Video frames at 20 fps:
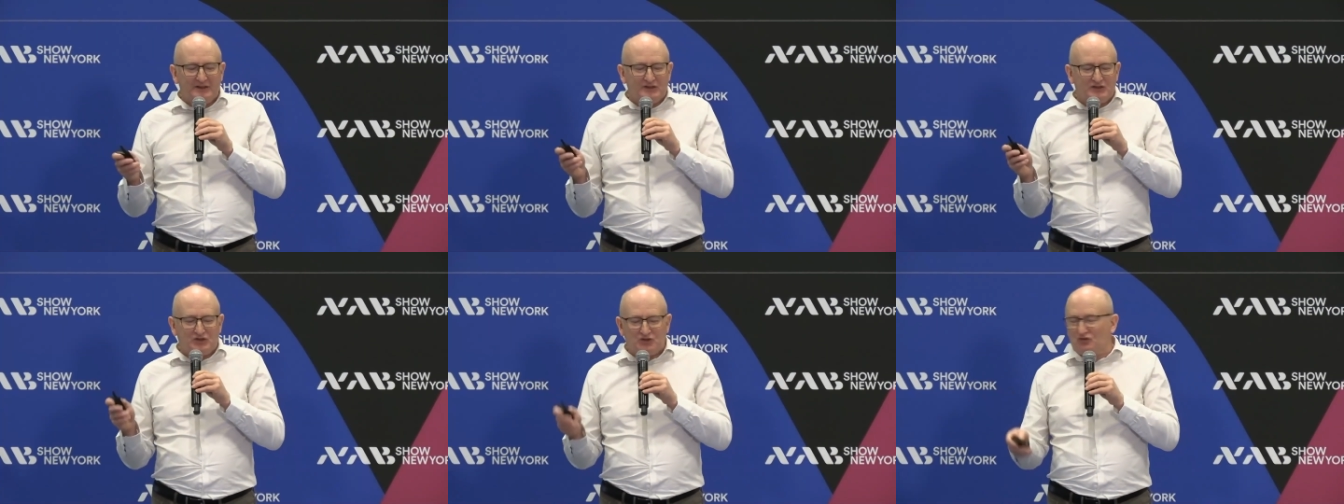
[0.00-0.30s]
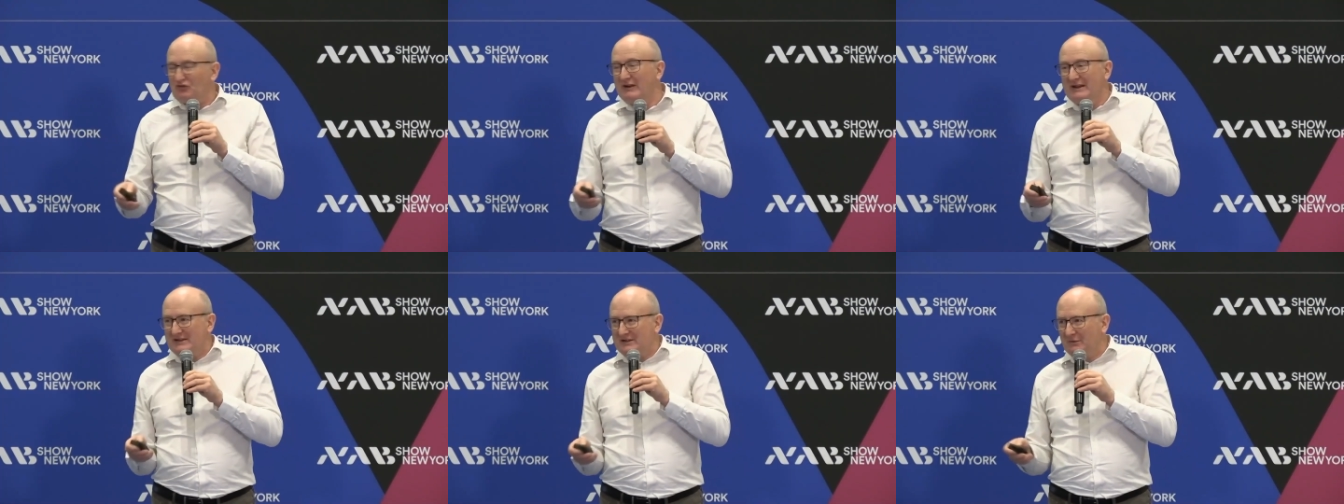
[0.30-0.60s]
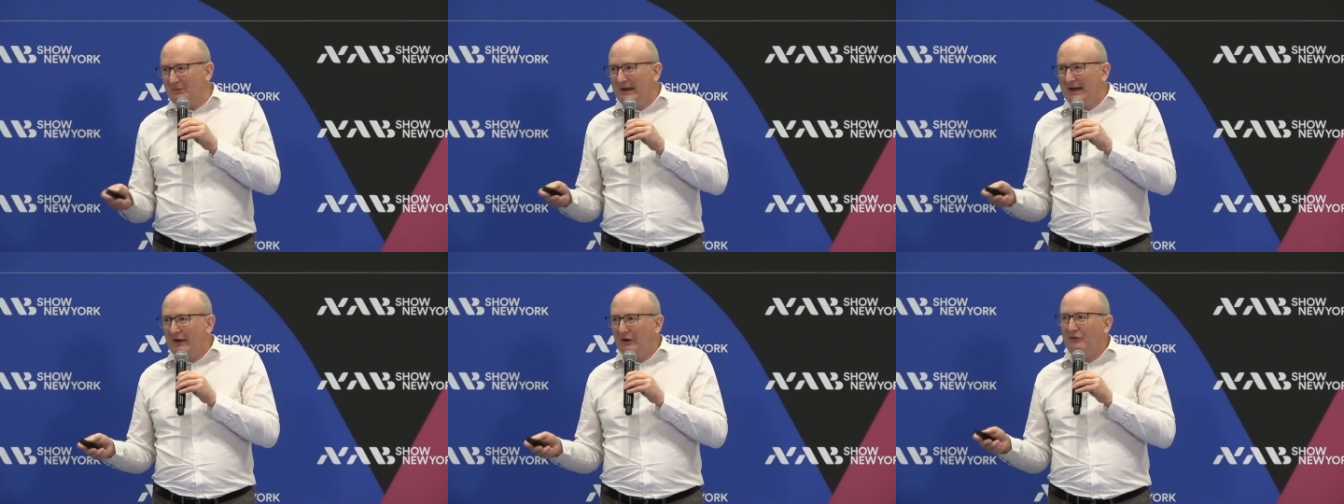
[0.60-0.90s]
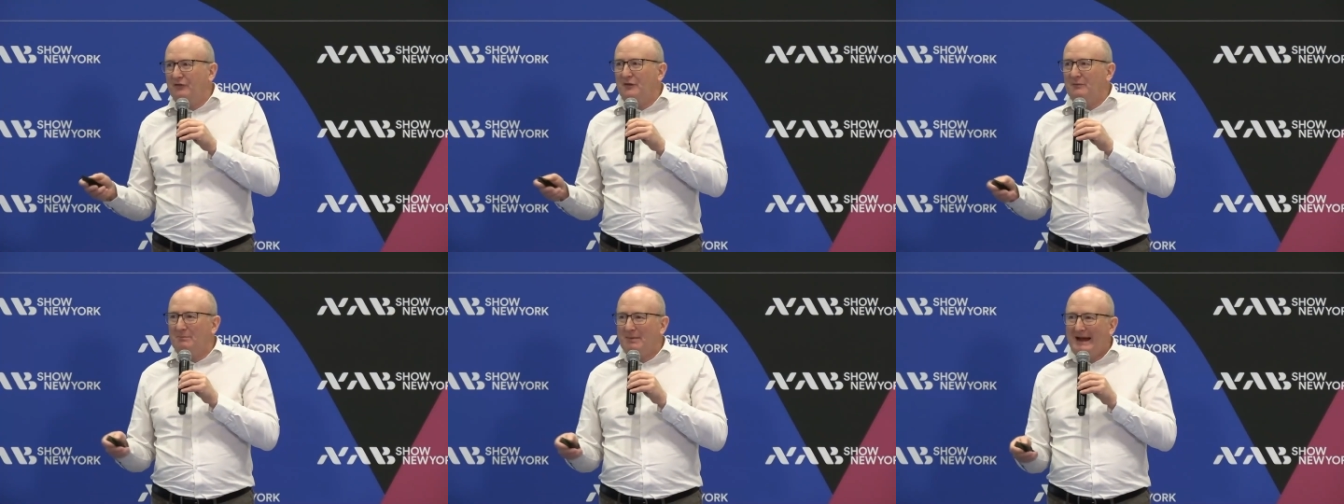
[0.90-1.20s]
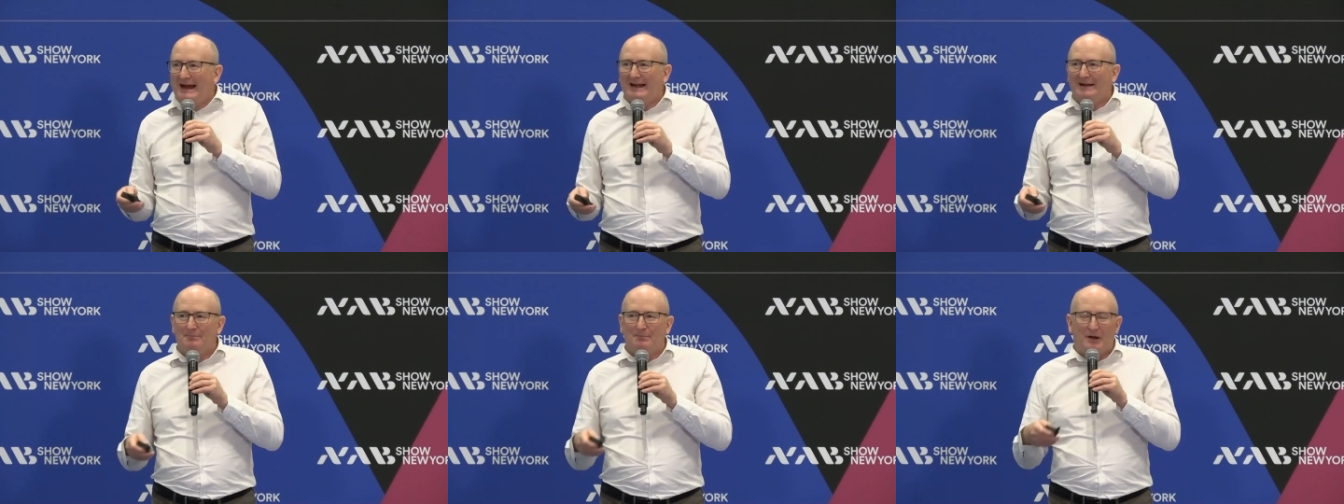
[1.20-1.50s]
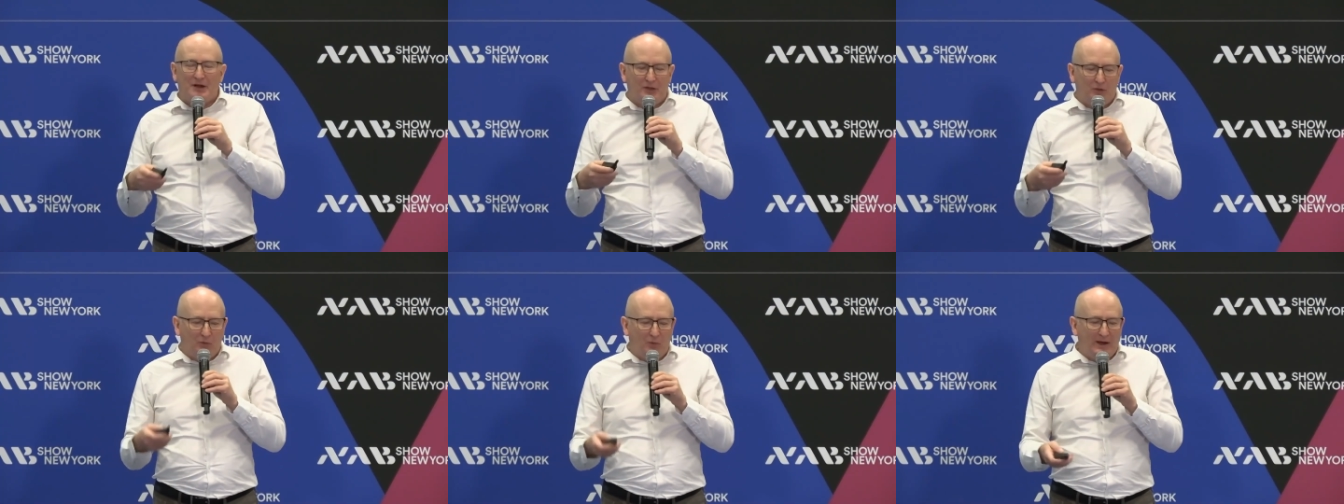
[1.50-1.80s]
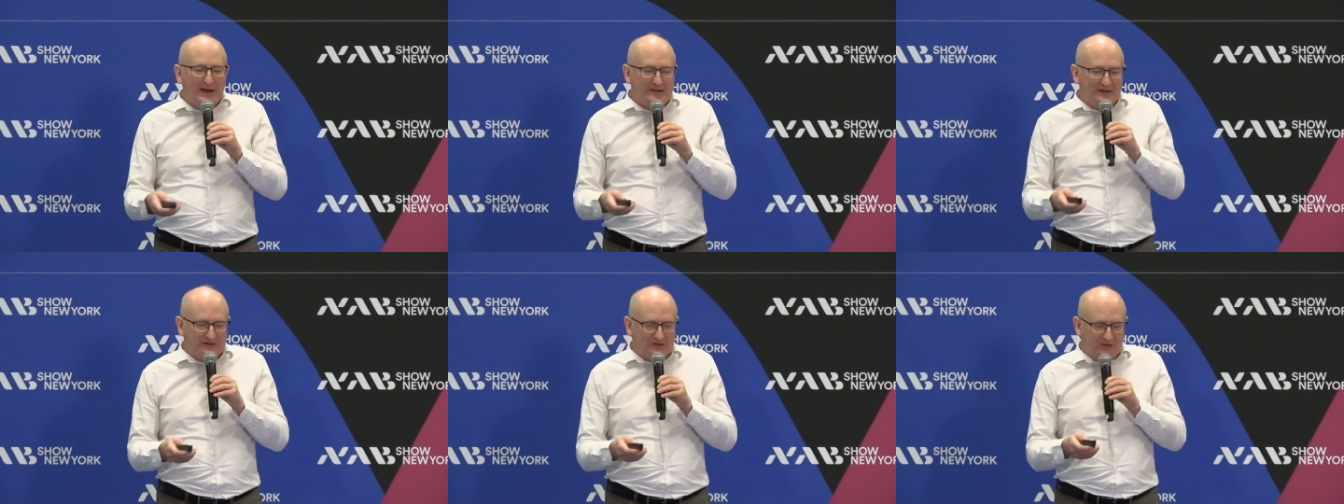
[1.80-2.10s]
straight away off the back by the
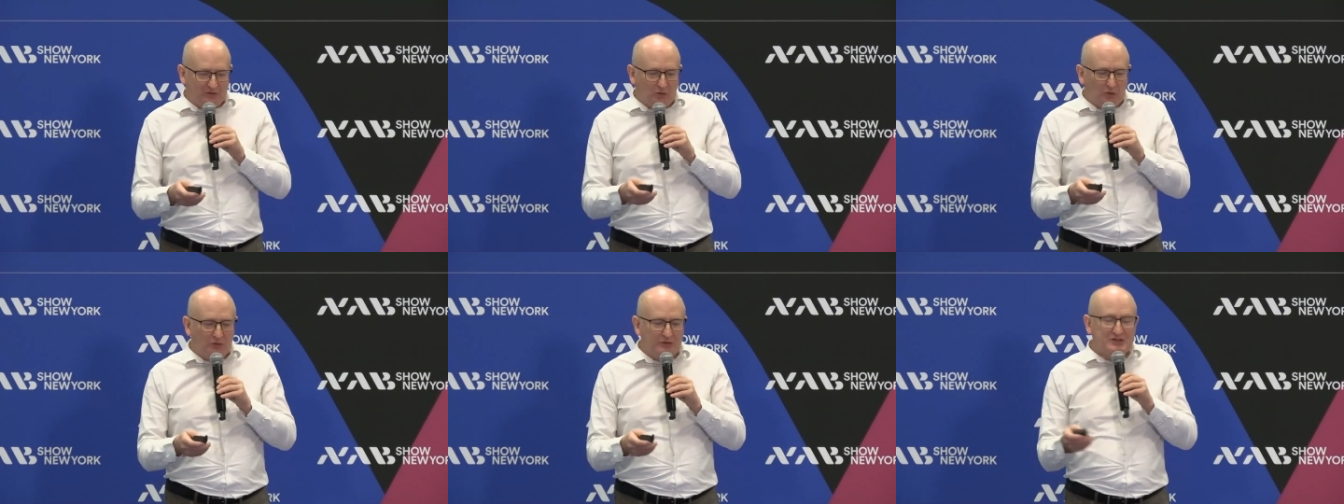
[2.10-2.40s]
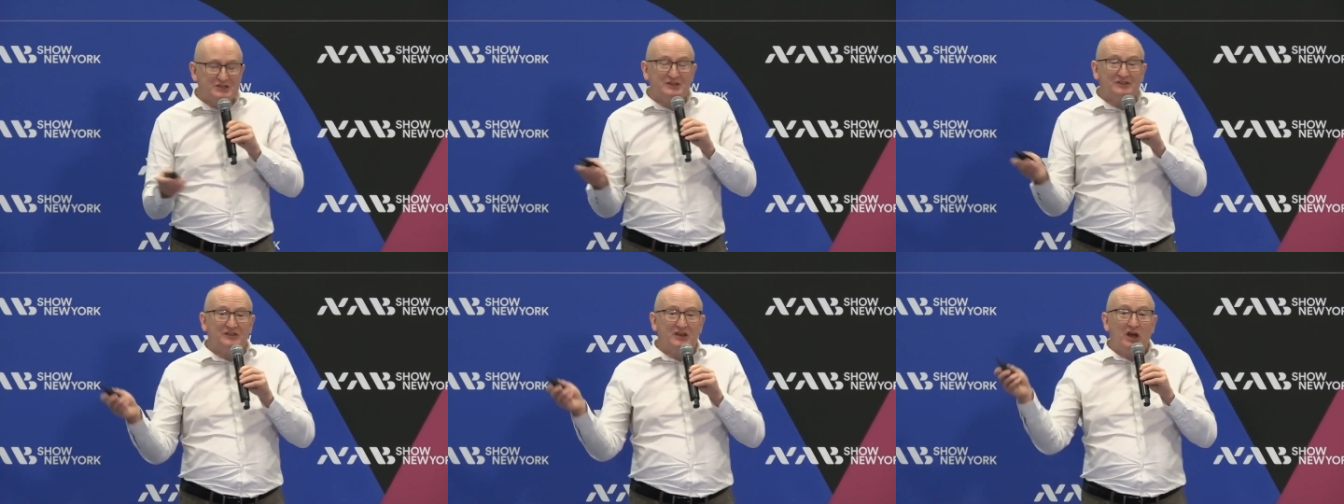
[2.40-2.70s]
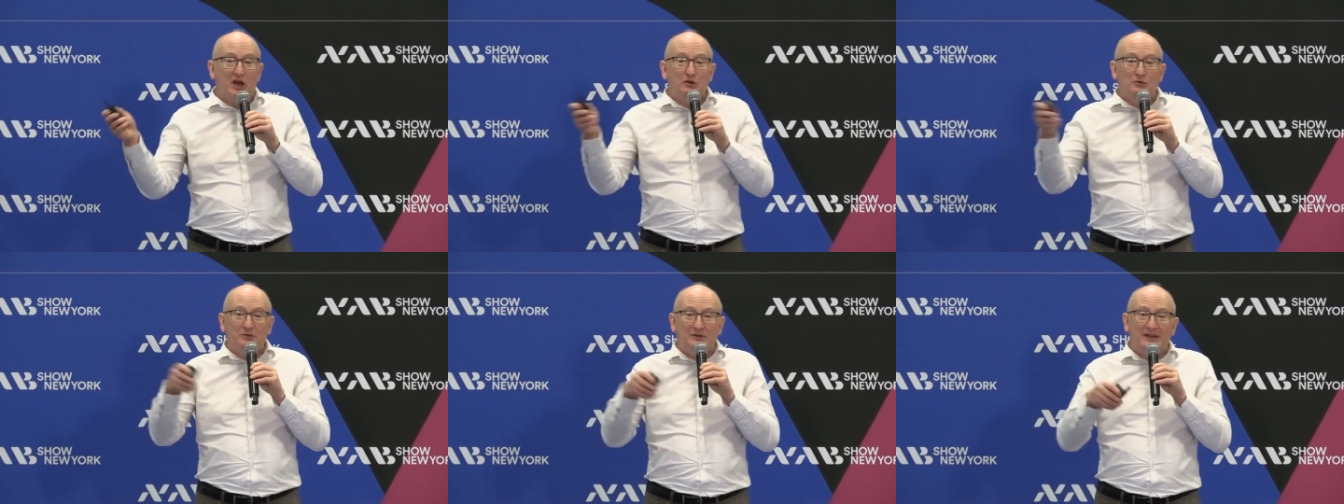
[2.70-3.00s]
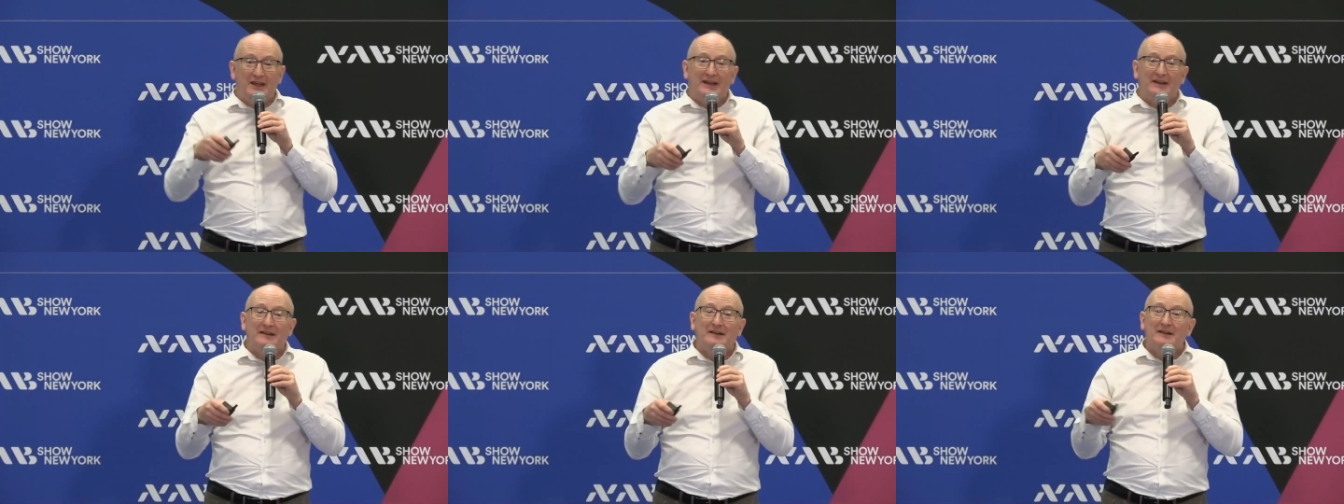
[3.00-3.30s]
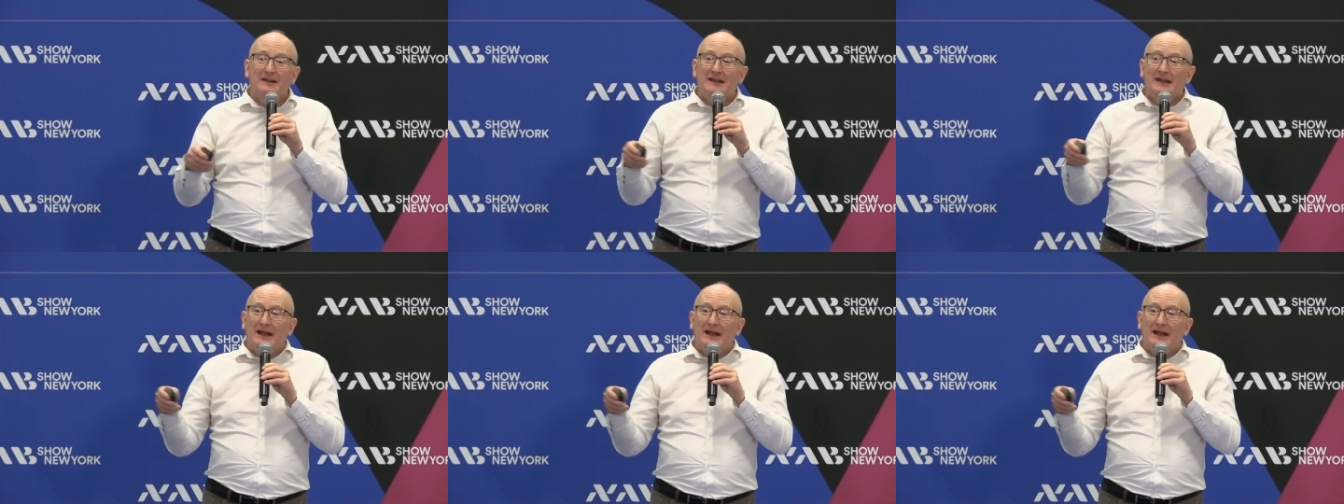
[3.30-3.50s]
way the storage is honed in.